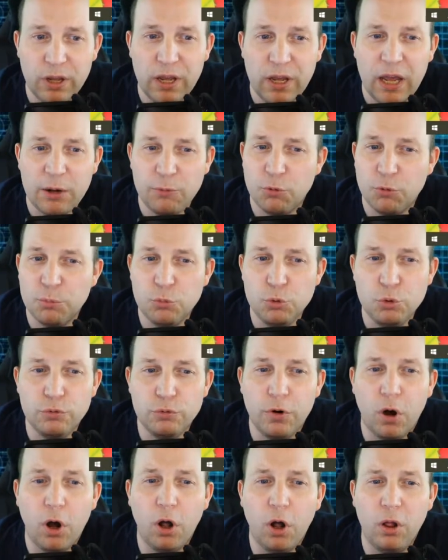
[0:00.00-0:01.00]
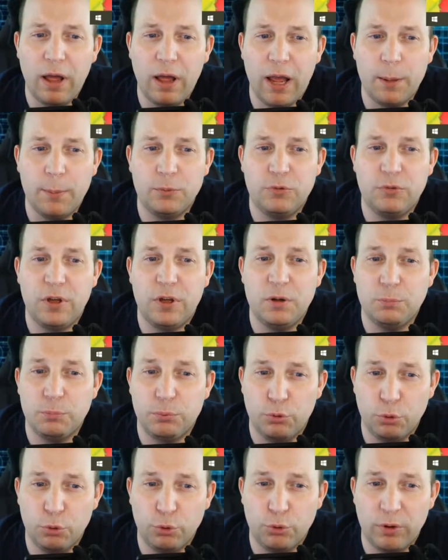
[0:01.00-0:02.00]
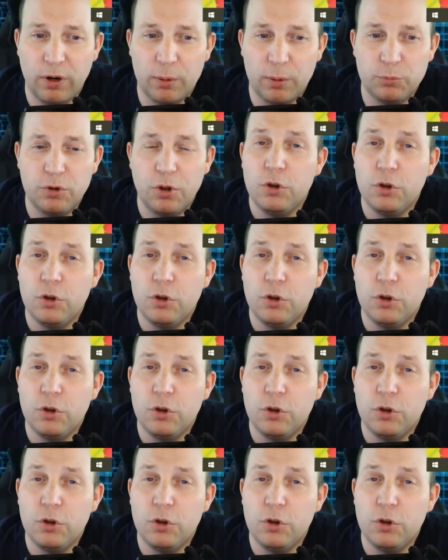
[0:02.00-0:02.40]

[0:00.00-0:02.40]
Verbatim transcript: and remove all apps and programs.